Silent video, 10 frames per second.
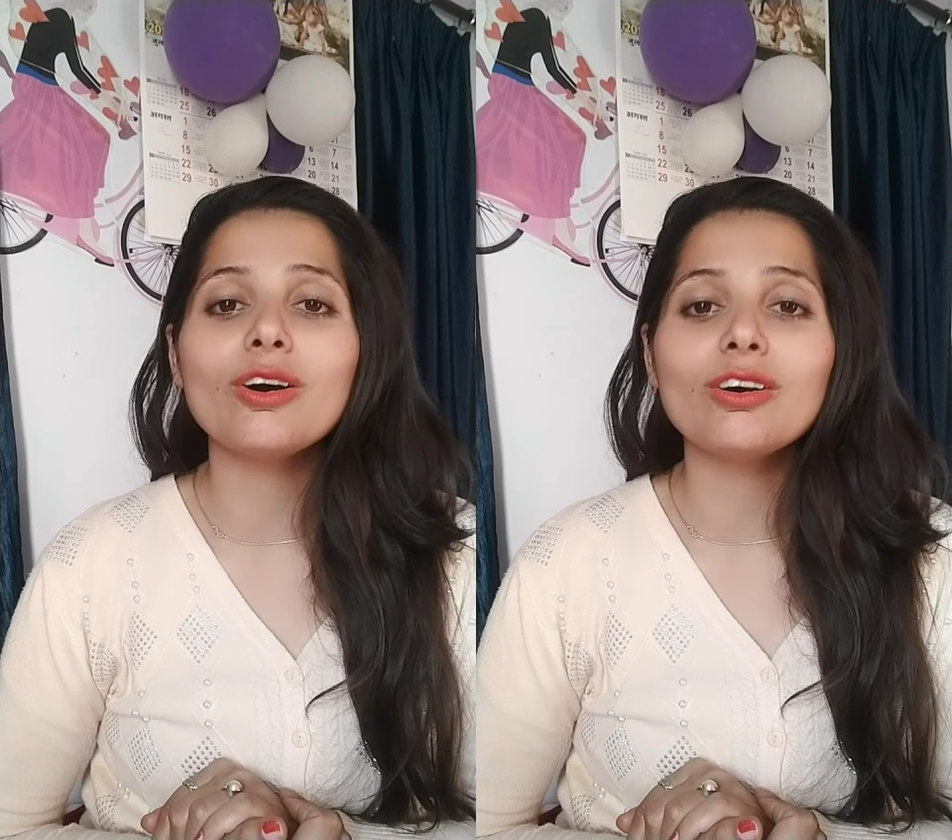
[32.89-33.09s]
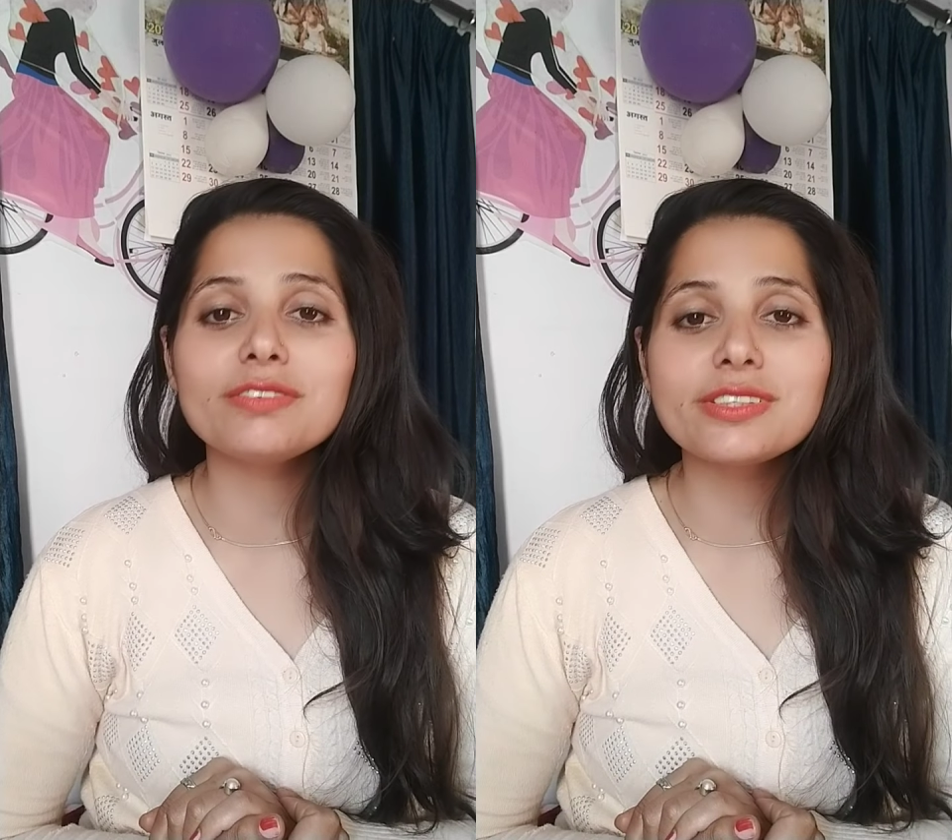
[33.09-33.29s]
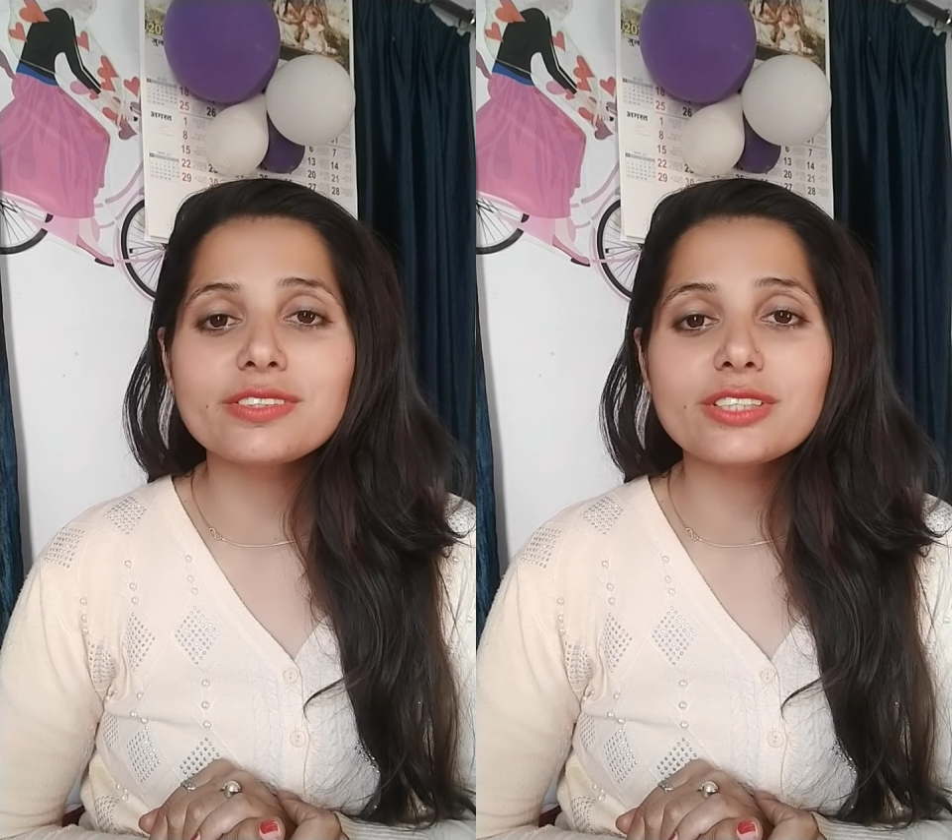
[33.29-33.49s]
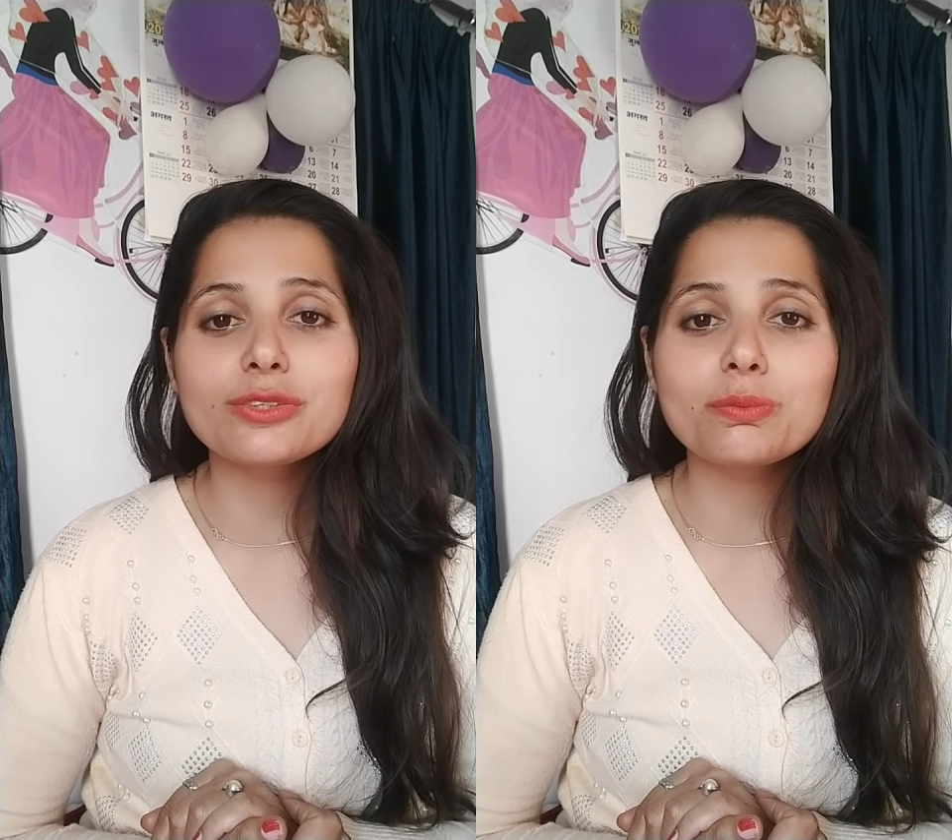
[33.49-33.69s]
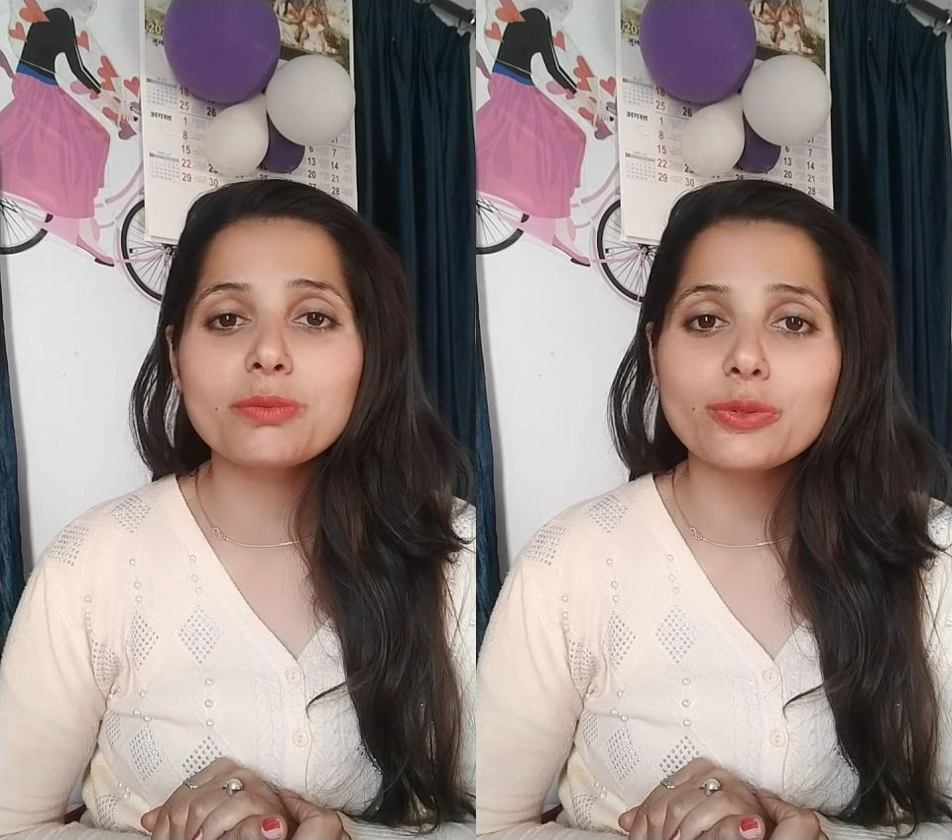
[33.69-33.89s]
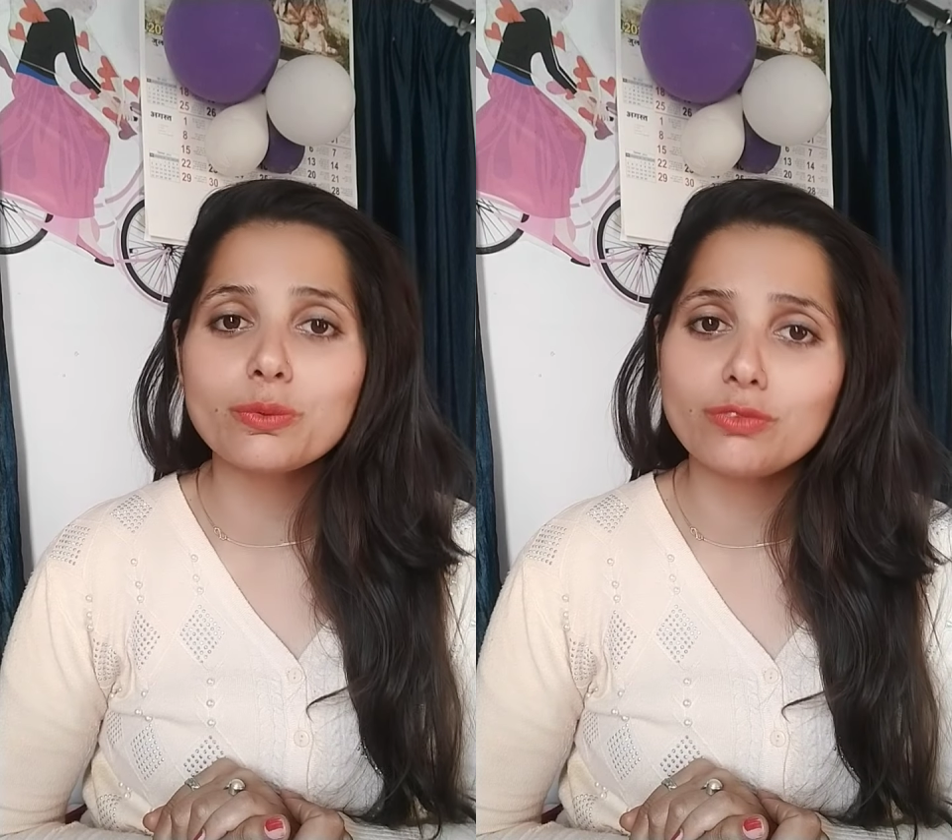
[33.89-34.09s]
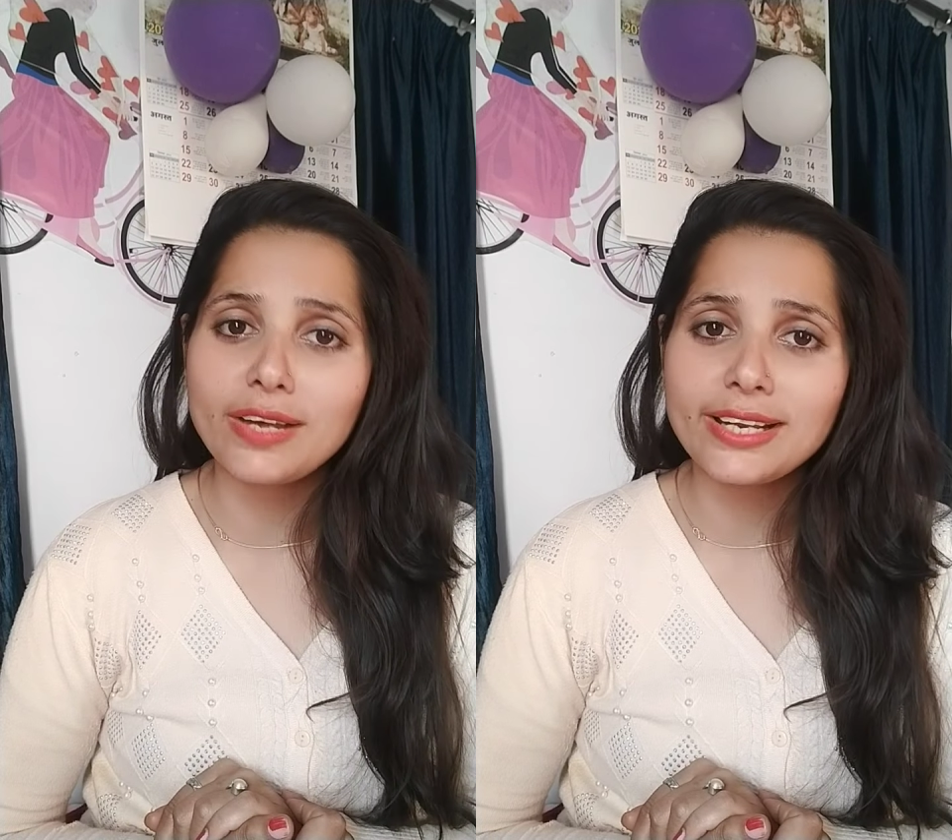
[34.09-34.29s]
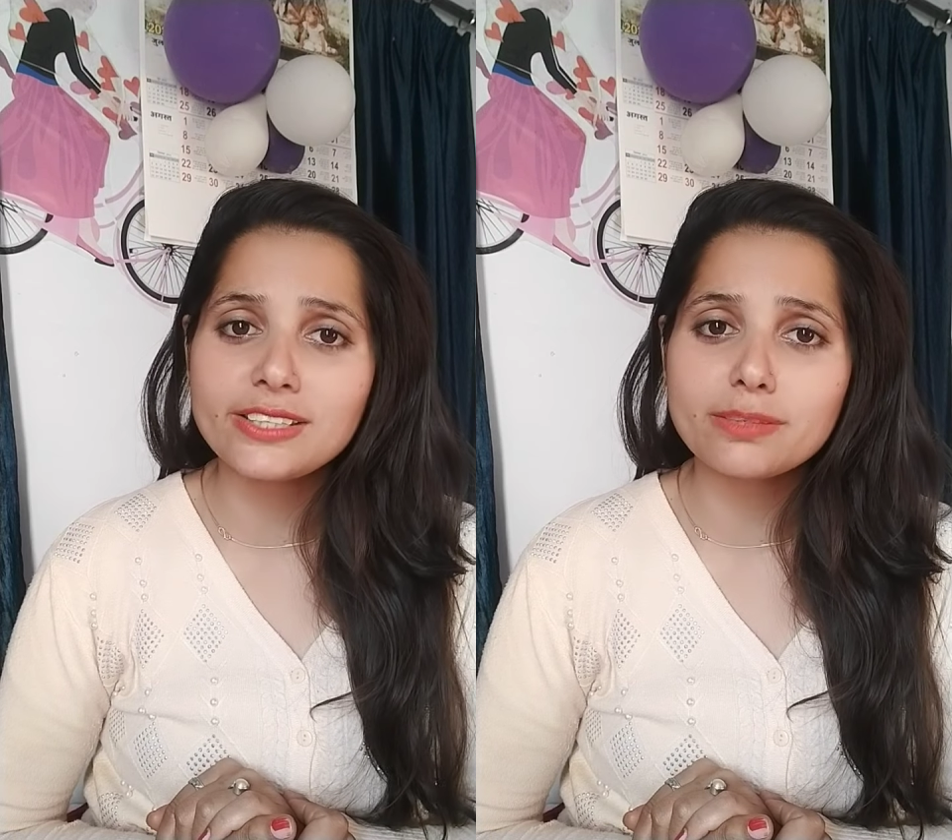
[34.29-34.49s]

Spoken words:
always here to make you very